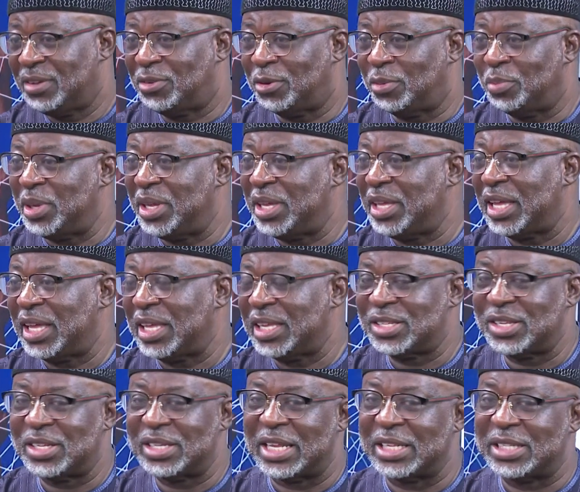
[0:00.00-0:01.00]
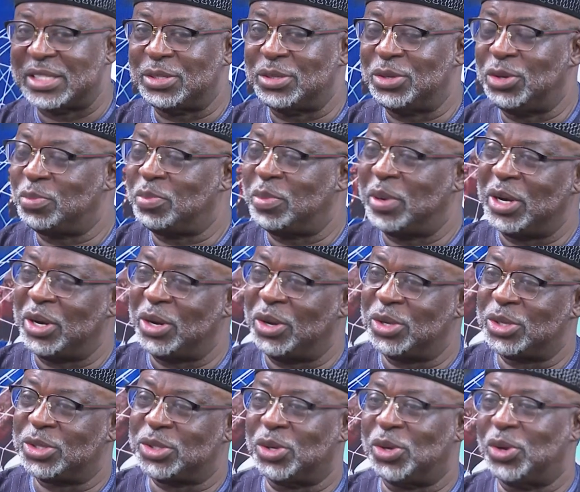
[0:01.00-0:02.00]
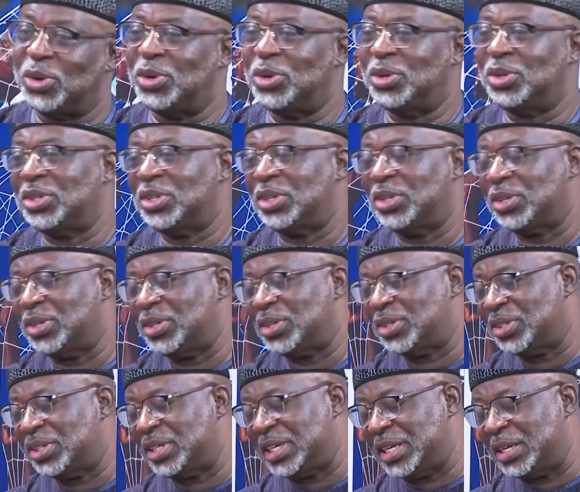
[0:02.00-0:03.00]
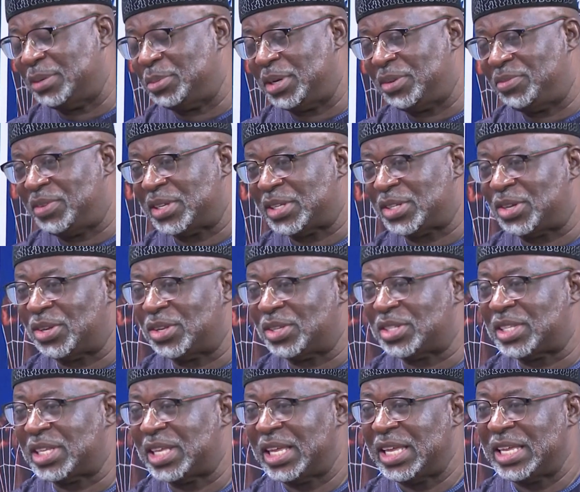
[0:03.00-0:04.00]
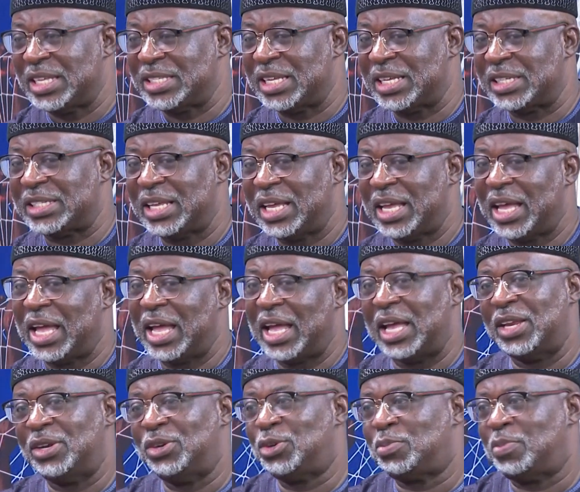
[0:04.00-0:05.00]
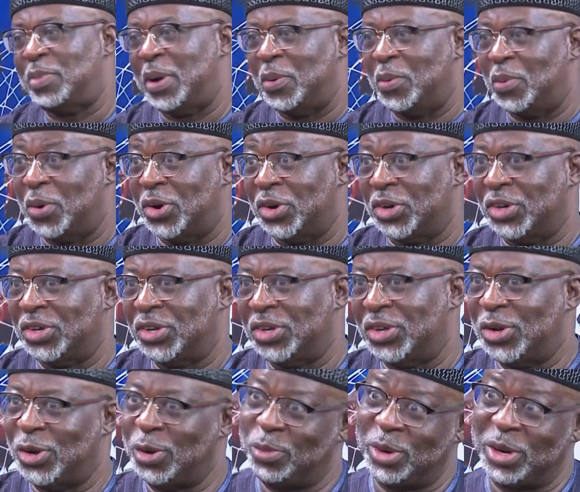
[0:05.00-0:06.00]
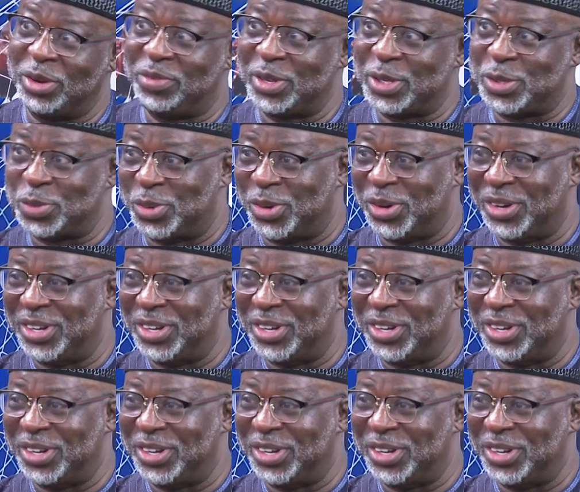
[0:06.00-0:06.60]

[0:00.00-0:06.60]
For me, it's not that Lookman lost or Boniface lost. It's that Lookman won or Boniface won.